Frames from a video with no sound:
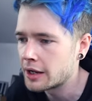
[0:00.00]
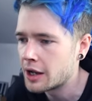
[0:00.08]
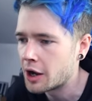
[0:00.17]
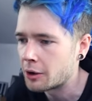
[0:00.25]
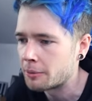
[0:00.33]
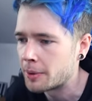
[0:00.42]
don't
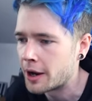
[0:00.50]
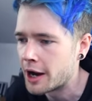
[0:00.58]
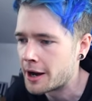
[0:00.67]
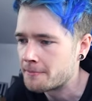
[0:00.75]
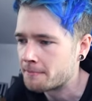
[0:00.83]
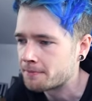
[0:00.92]
know, but
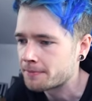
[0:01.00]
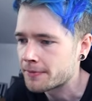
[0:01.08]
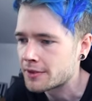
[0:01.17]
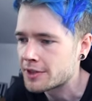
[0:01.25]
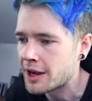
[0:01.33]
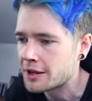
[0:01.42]
um,
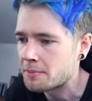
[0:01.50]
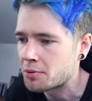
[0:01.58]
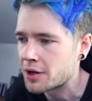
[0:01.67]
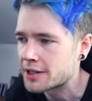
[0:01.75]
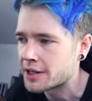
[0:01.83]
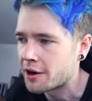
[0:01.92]
sounded
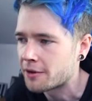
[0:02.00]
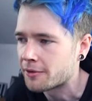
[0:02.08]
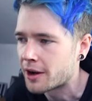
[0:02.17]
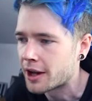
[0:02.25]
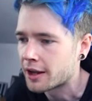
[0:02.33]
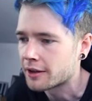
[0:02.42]
pretty
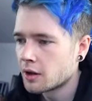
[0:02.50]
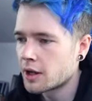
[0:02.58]
terrifying.